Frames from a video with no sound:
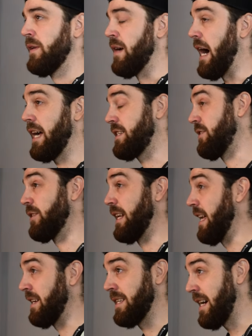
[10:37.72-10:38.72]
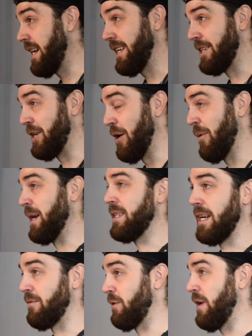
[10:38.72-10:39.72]
I still get anxiety going to
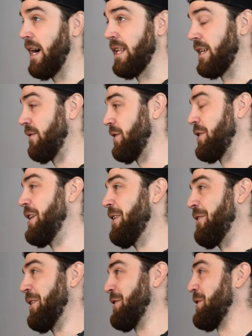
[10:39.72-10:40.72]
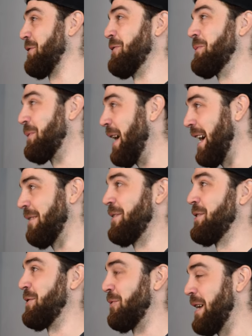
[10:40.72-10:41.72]
every ride. Like, if there's a group ride, if
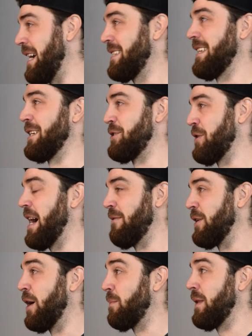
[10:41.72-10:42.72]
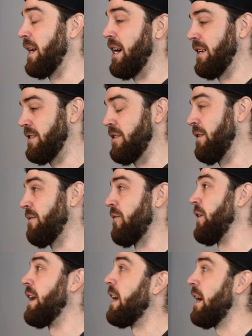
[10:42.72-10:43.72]
there's a race, like driving up, like I start
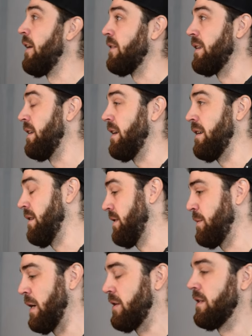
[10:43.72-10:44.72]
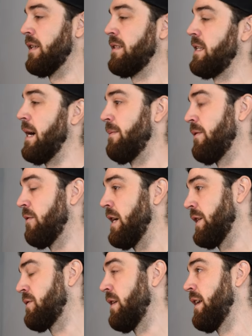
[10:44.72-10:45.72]
freaking out, and especially at the top of a
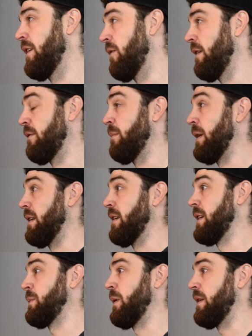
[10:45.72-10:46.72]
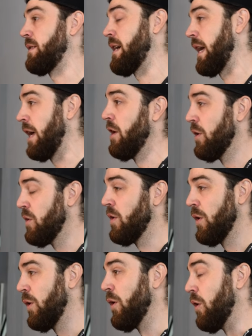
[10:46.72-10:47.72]
race run. I know everybody does, but it's like
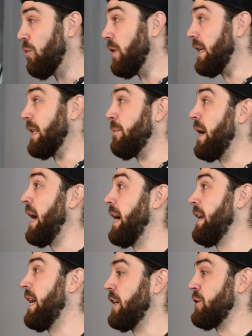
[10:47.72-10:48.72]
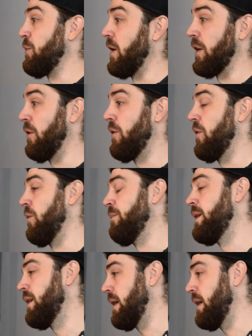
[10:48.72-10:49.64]
really bad, and I just want to go home.